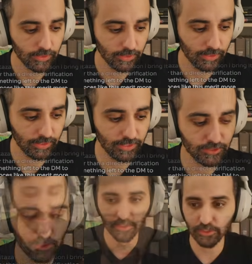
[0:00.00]
Let's
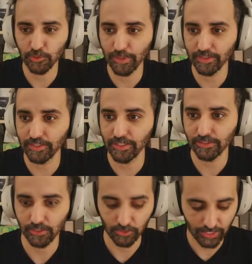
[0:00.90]
go back to the
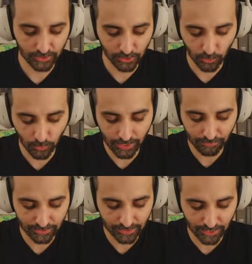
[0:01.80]
desk. Okay, so what if
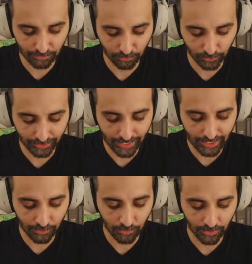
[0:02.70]
instead of rolling
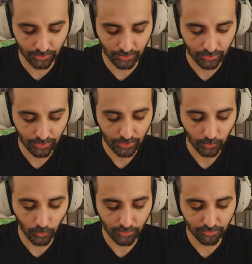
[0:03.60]
81,
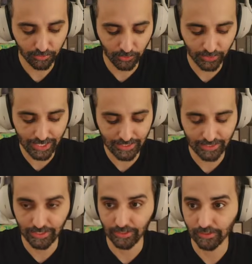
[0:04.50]
what if we rolled
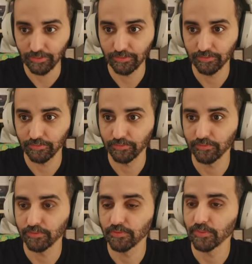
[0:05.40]
18?
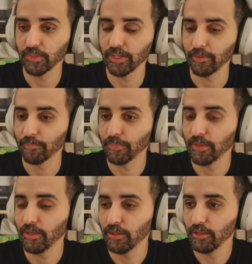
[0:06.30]
Okay.
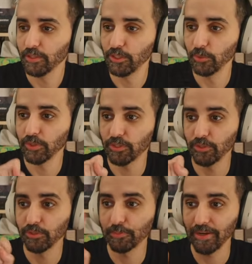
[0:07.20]
Do you want
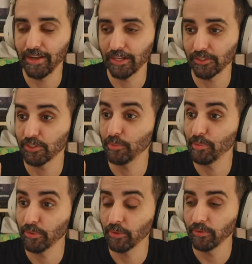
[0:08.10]
to spend an action to be
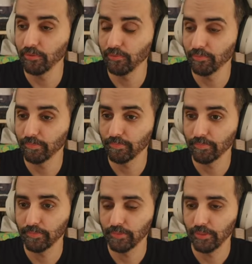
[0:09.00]
prone?
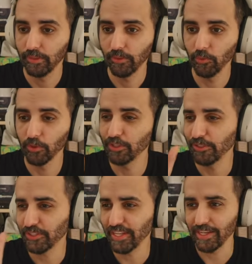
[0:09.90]
Or do you
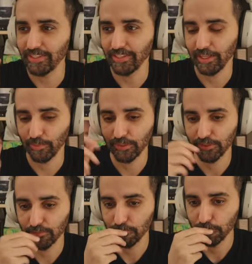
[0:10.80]
just take 18
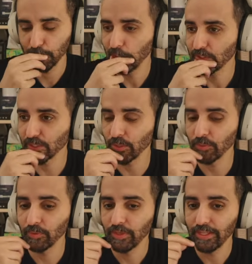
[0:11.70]
damage?
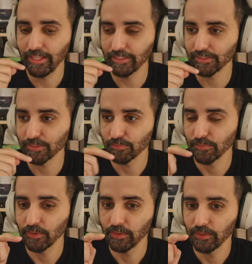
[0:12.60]
So it's
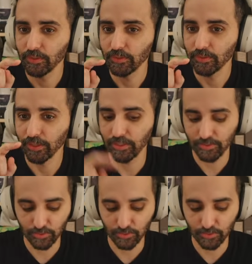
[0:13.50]
like,